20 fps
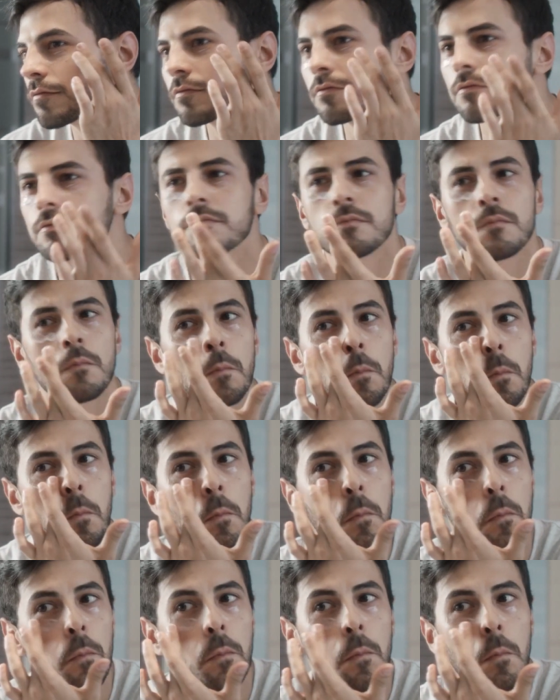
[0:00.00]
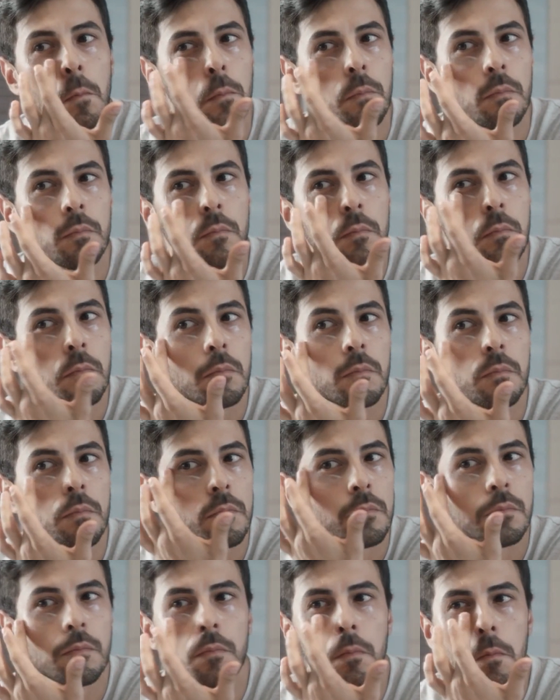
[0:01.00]
Usually this enzyme is
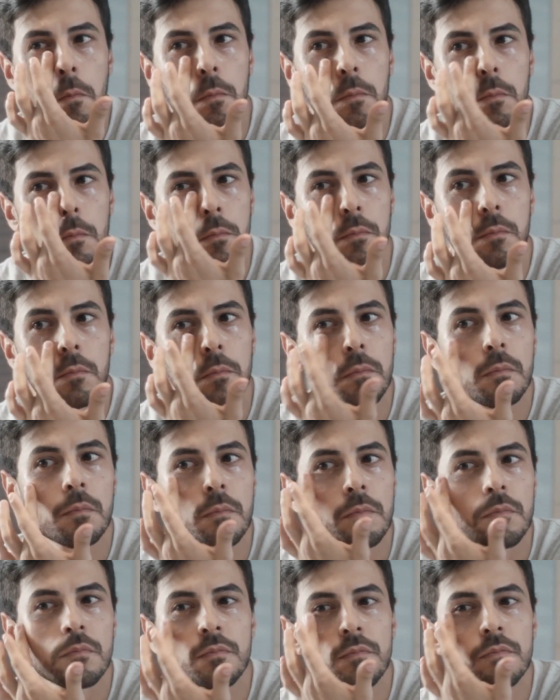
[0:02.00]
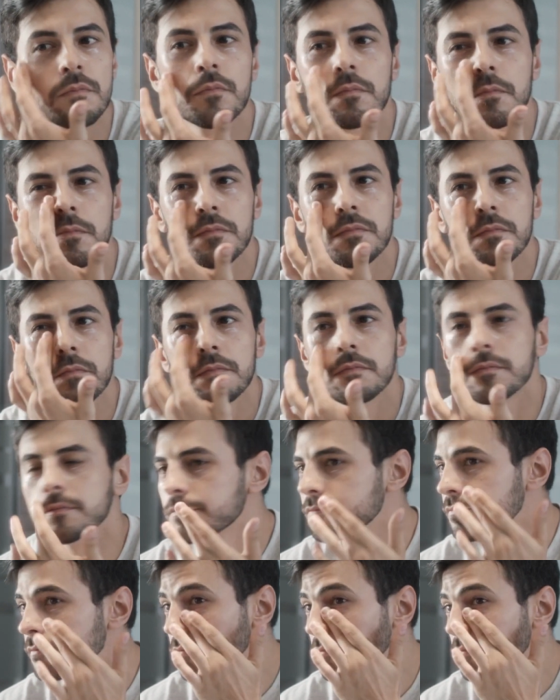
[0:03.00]
useful and serves to break down collagen
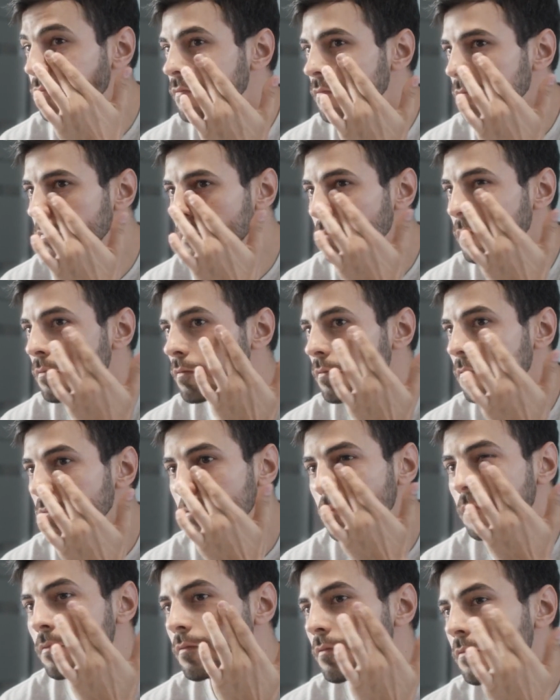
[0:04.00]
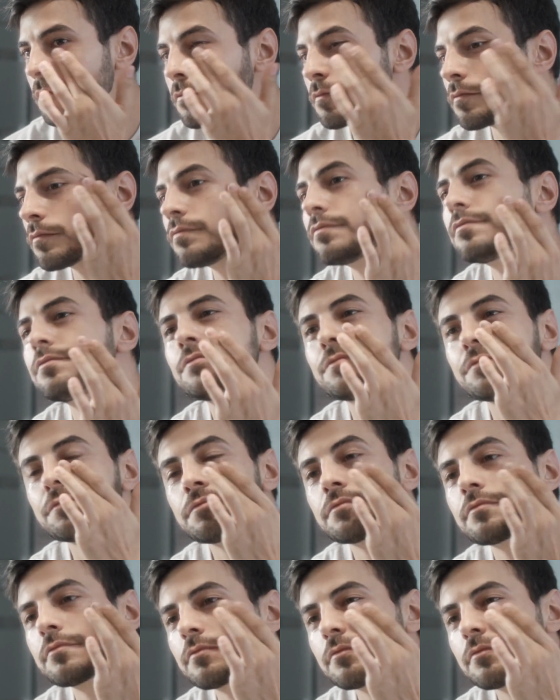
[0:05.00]
so that new collagen can be formed.